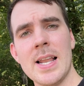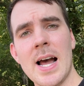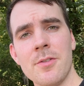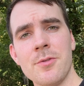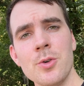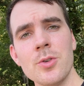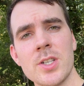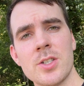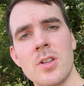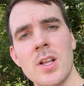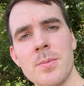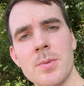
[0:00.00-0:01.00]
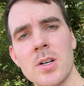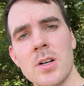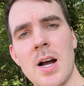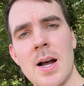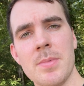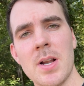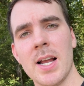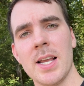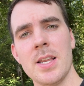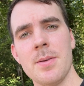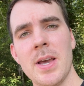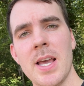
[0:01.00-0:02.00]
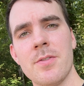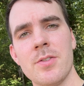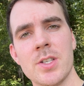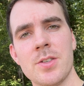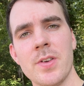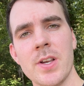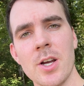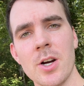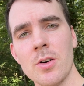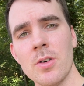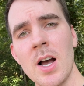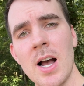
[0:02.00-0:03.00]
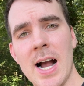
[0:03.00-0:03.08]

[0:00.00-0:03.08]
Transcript: Now, full disclaimer, I'm not getting paid for this video.